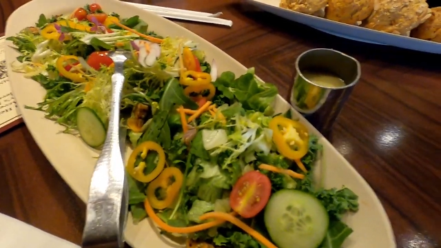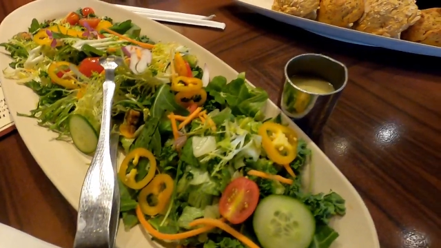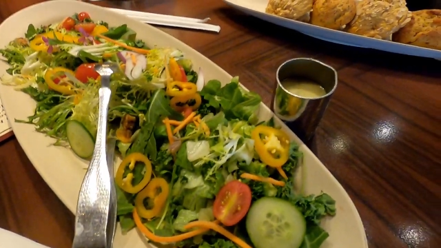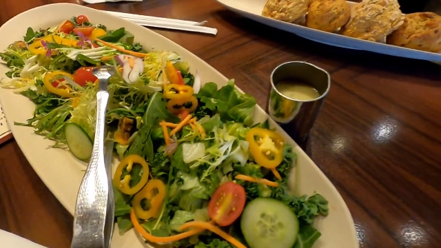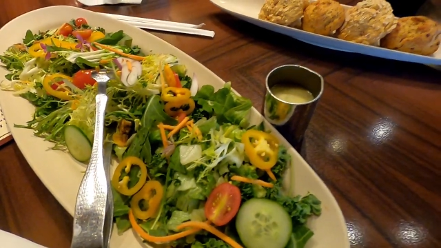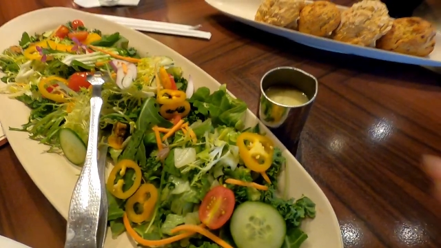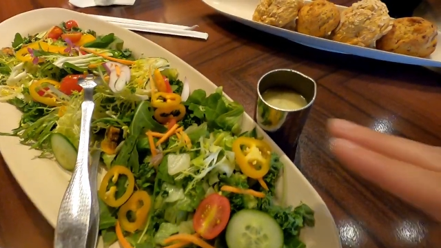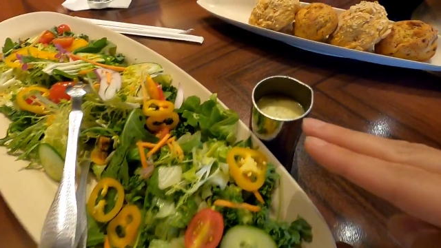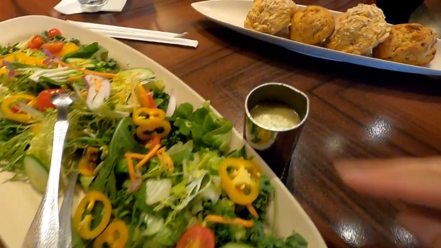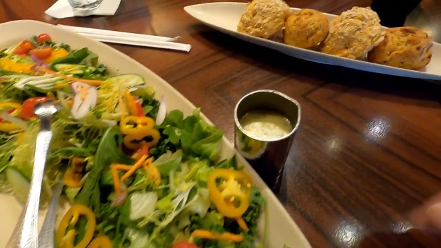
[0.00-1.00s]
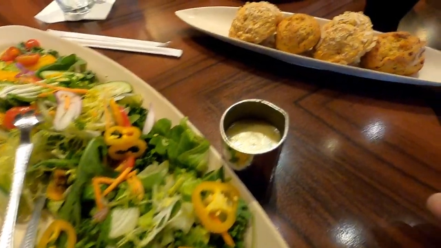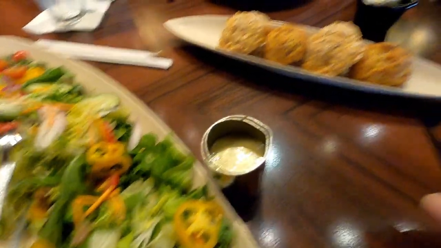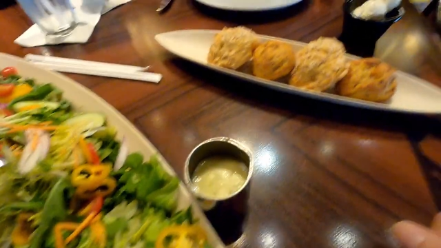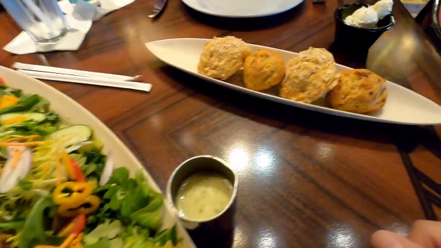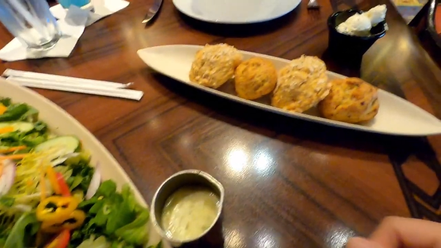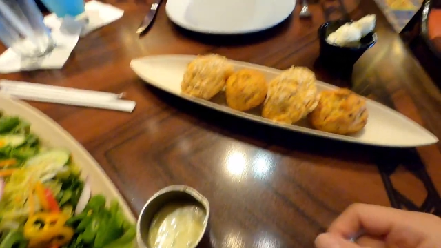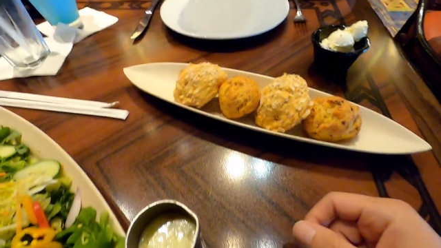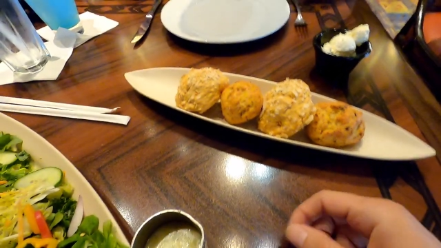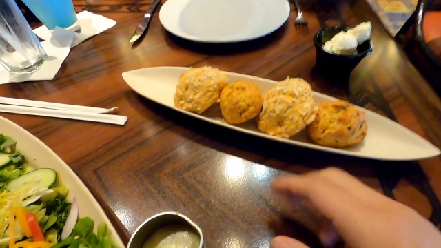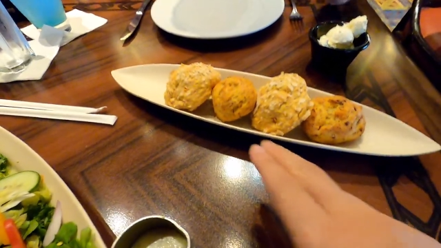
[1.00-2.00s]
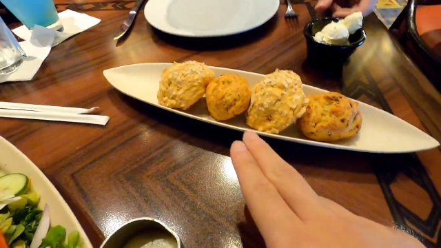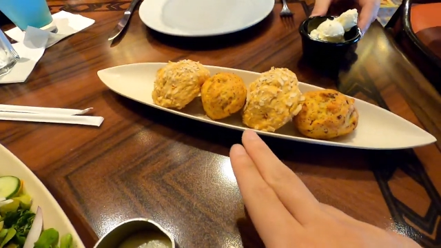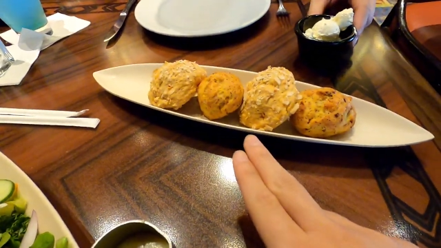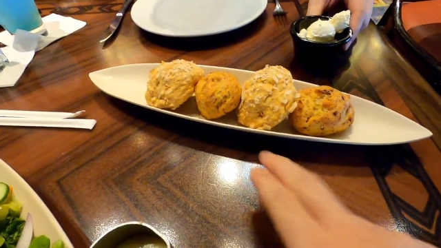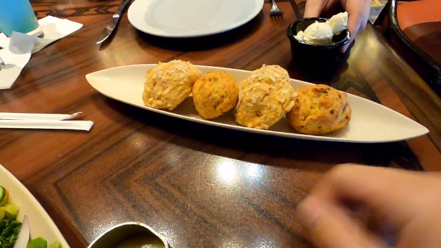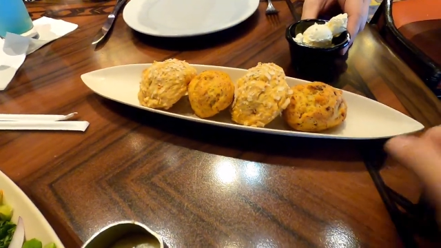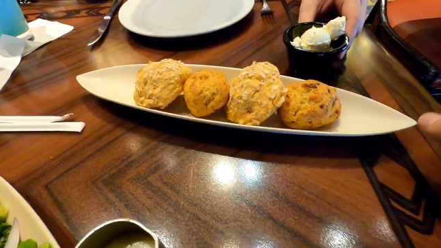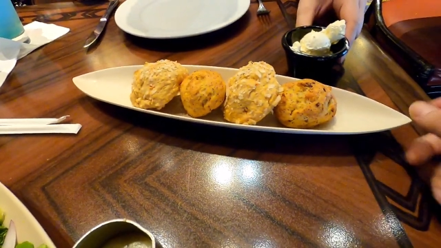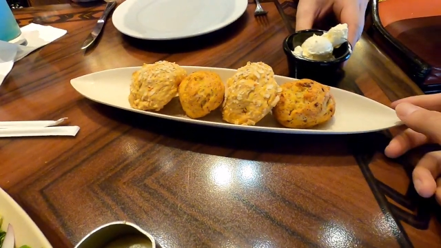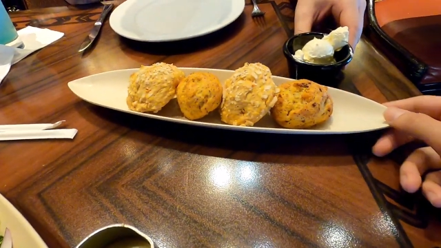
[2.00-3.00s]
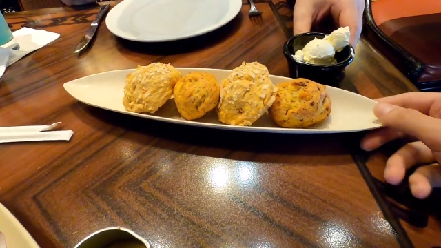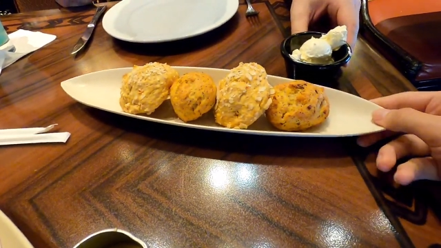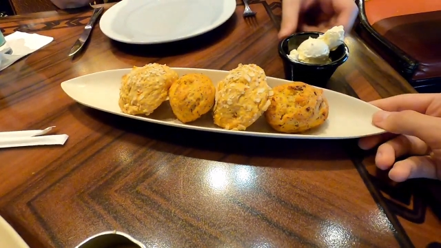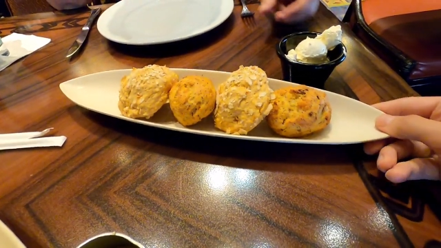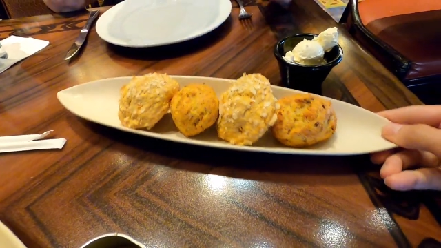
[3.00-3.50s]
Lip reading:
Nobody's mouth can be seen.